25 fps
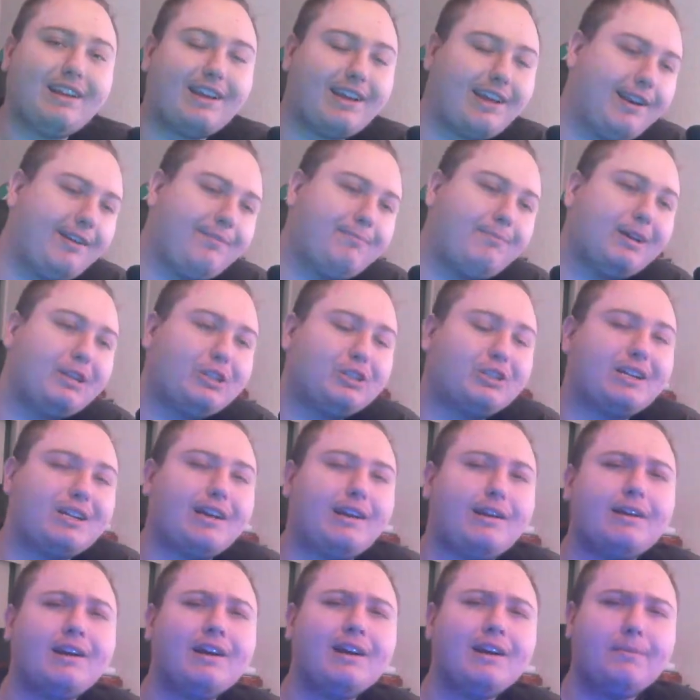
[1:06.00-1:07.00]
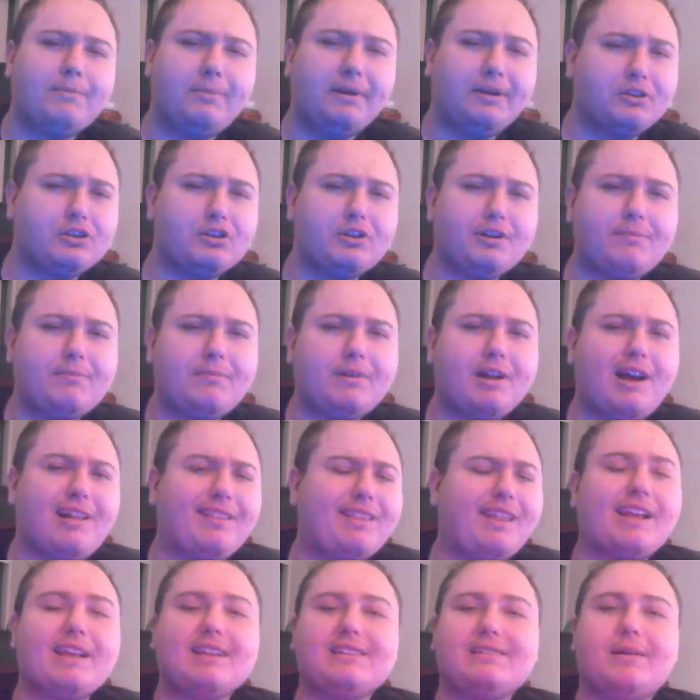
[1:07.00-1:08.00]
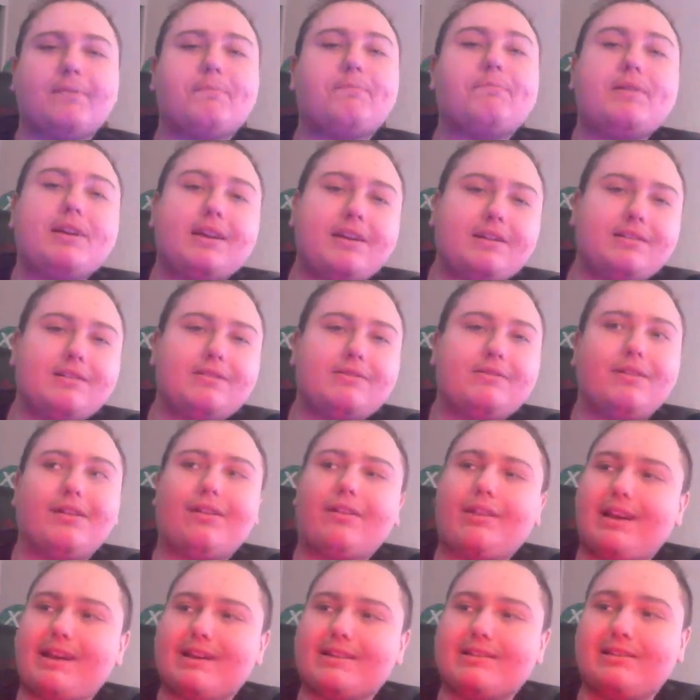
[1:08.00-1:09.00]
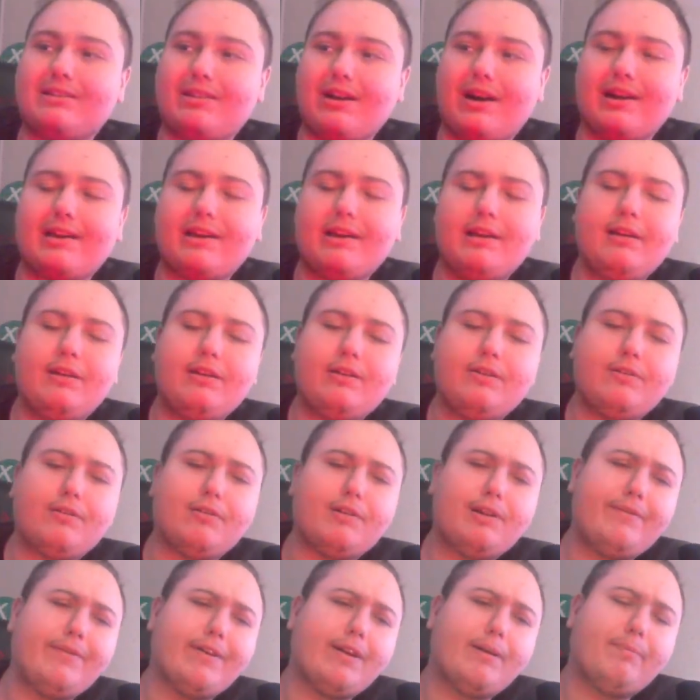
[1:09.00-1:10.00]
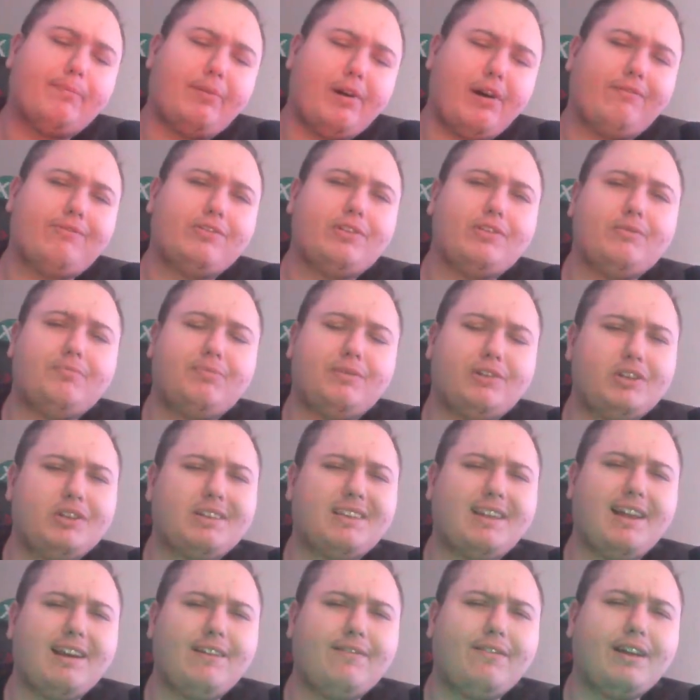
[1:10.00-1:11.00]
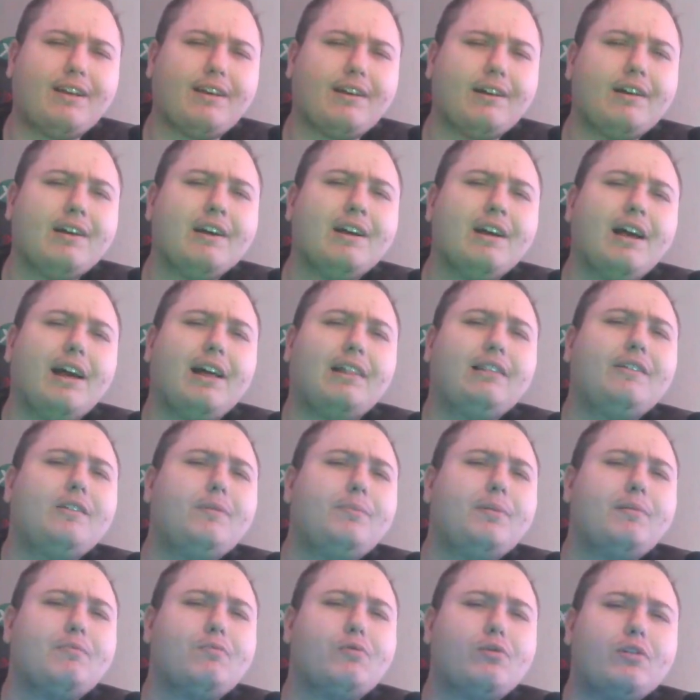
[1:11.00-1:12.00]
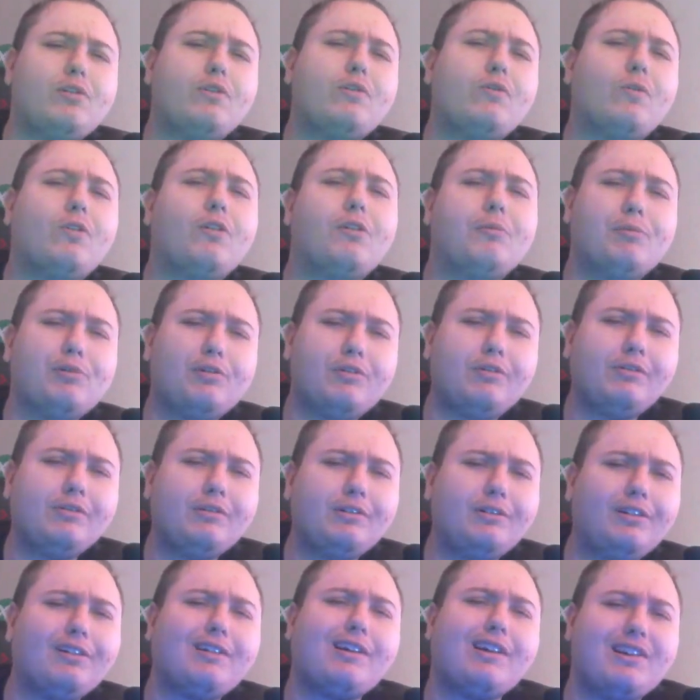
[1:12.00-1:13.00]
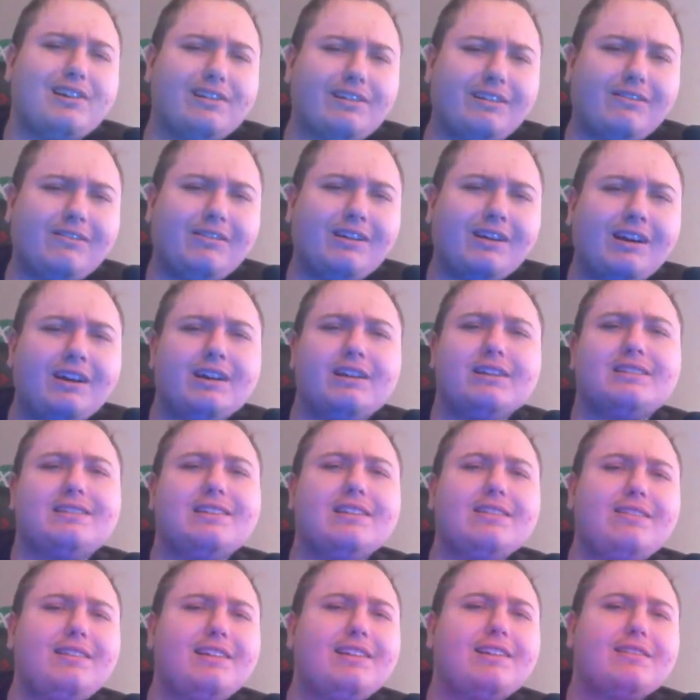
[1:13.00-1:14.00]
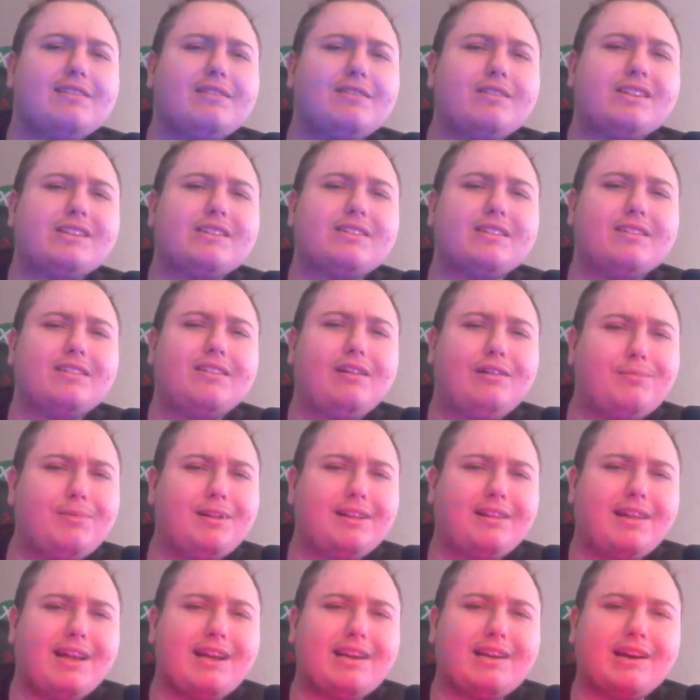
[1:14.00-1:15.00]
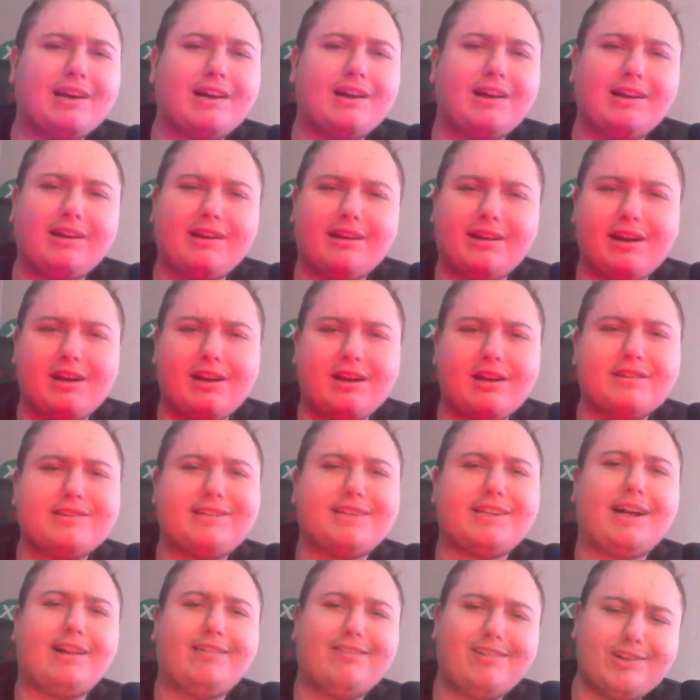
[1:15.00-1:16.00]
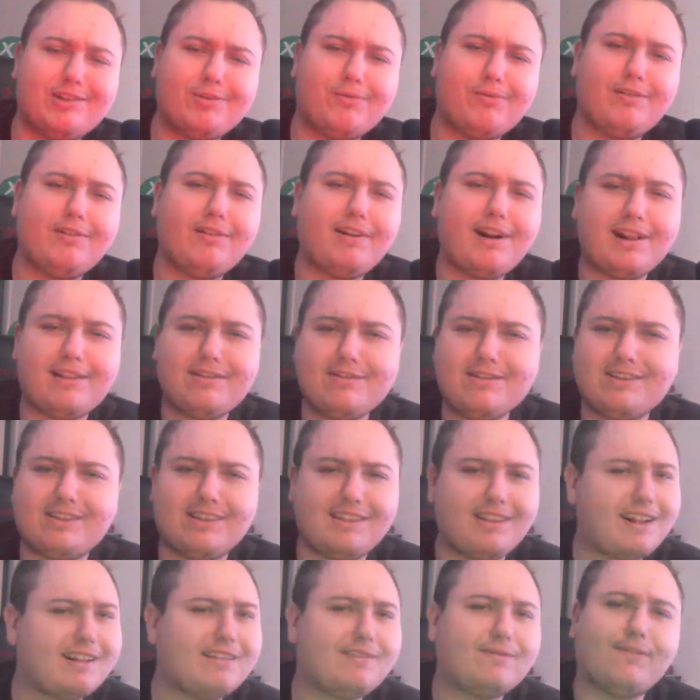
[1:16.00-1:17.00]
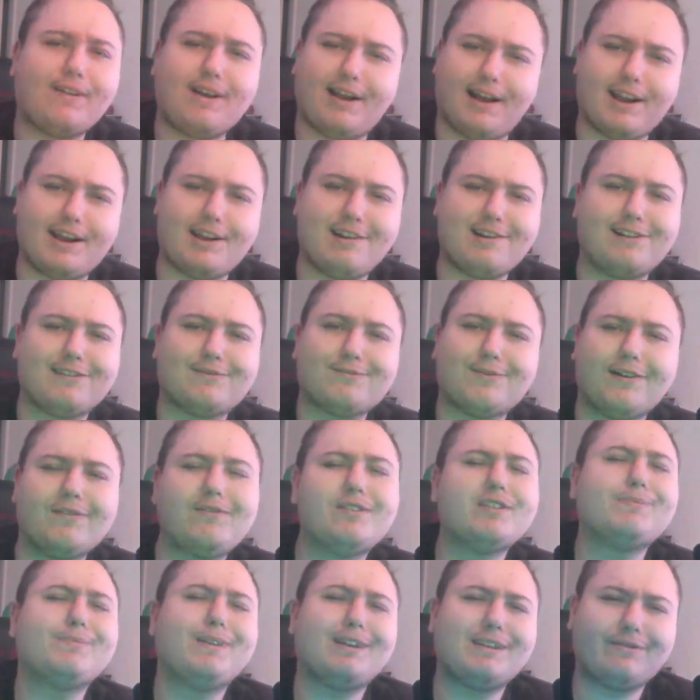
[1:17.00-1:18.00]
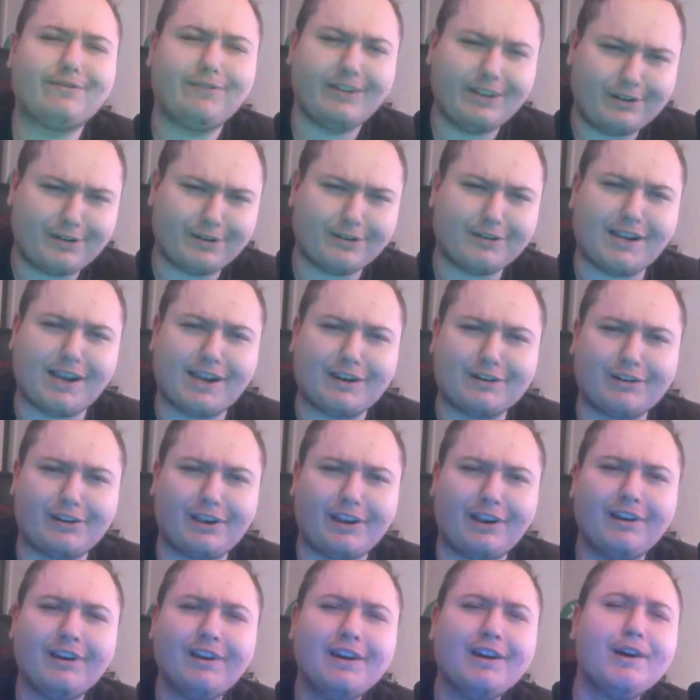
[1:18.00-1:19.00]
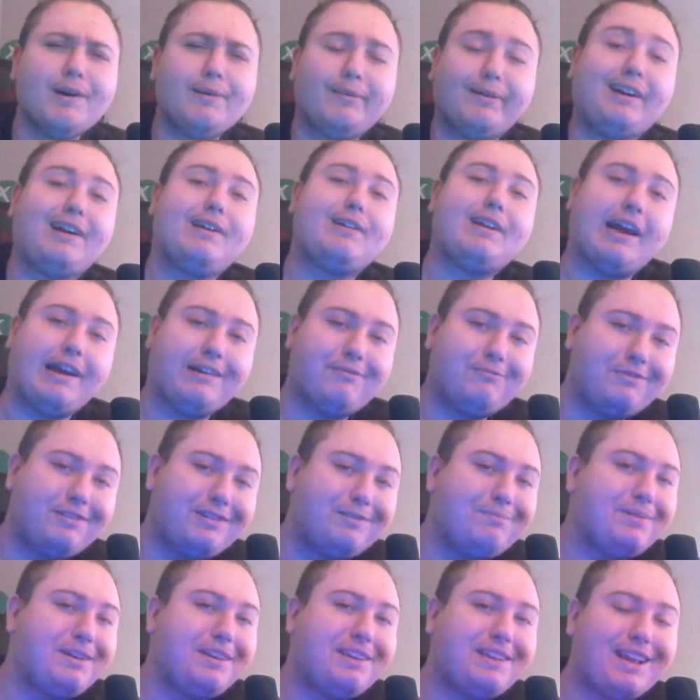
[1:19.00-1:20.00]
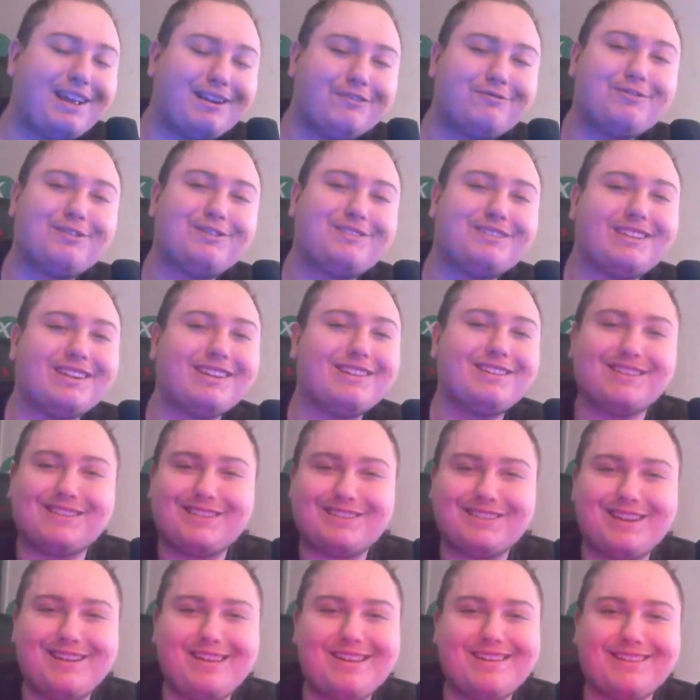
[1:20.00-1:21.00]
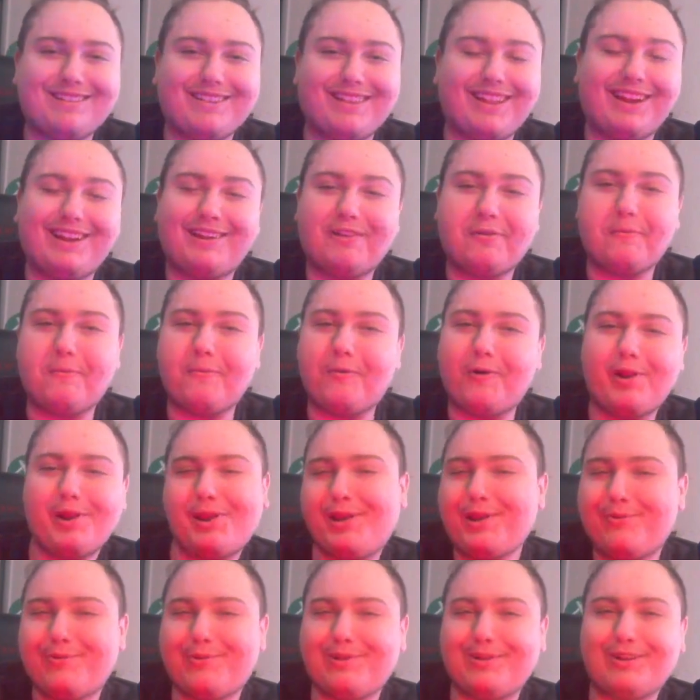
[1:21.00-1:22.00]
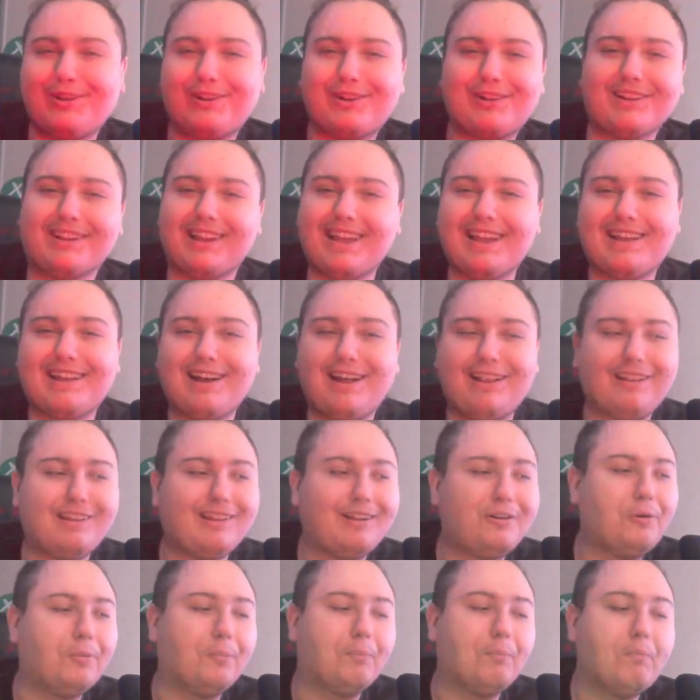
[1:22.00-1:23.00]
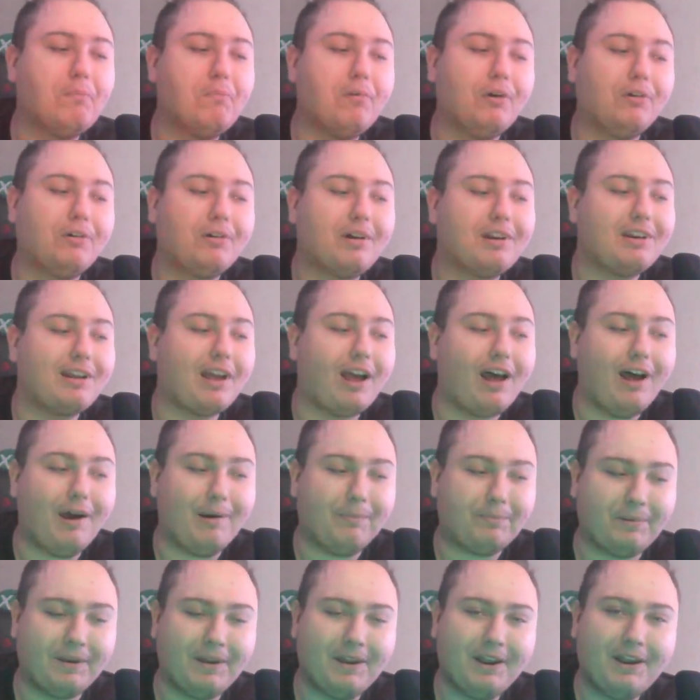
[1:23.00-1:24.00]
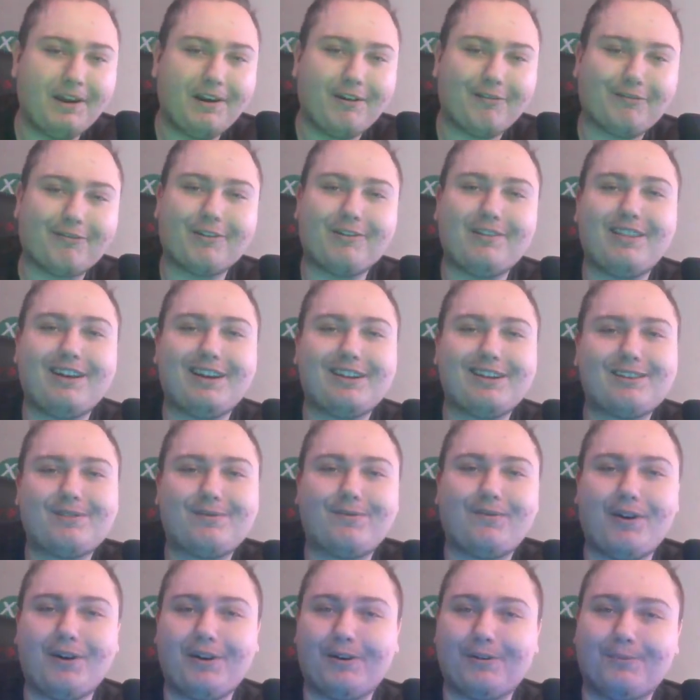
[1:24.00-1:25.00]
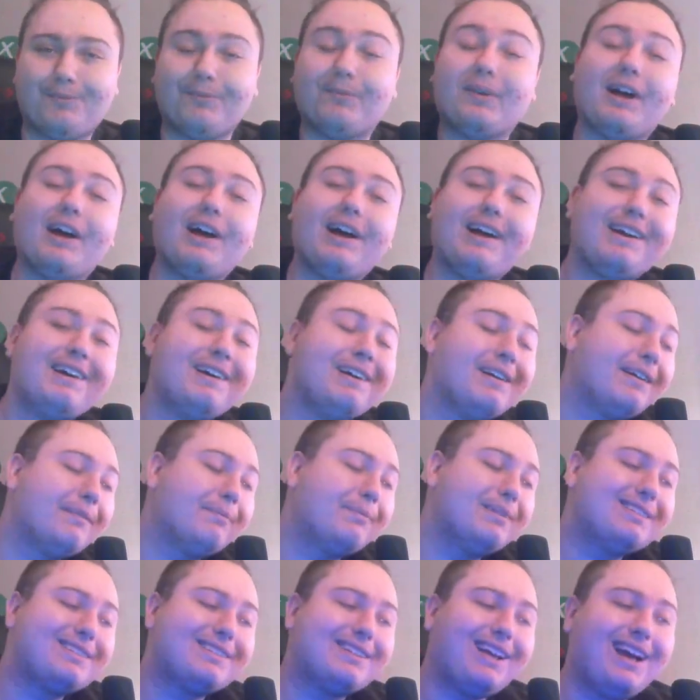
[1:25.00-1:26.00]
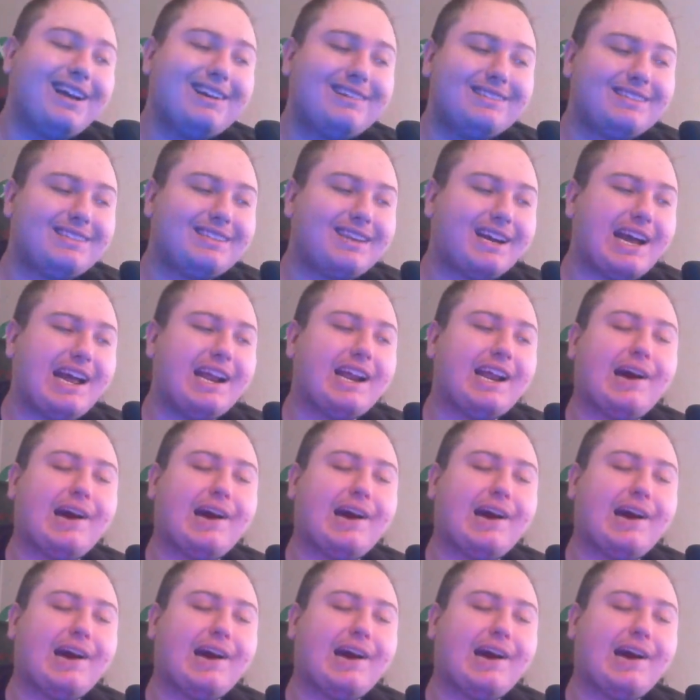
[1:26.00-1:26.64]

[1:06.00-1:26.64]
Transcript: kind of mentioned, I picture him not like as a big dude or like a stocky dude or even a buff dude, but just kind of like a, a little bit more normal looking dude. Cillian looks a little bit like a, a Skeletor, and listen, that's fine. It's one of his best features actually. But I, I would be interested to see like what he would look like a little bulked up for this film. Uh, besides that,